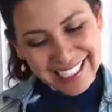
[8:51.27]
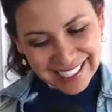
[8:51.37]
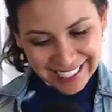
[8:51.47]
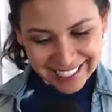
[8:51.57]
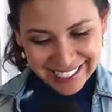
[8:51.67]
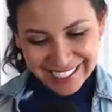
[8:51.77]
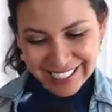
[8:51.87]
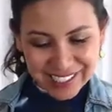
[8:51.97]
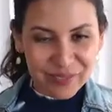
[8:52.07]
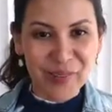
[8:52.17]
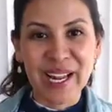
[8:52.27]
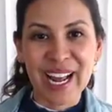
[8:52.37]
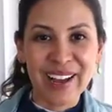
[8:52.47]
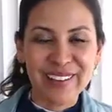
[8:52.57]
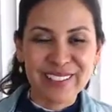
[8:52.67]
this is what
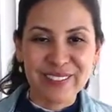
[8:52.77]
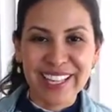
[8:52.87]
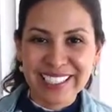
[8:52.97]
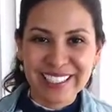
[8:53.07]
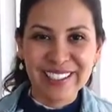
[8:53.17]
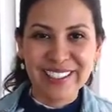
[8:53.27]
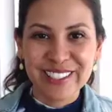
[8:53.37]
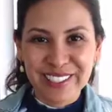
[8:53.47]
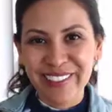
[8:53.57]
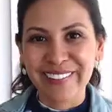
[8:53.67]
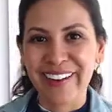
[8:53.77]
I was meant to do.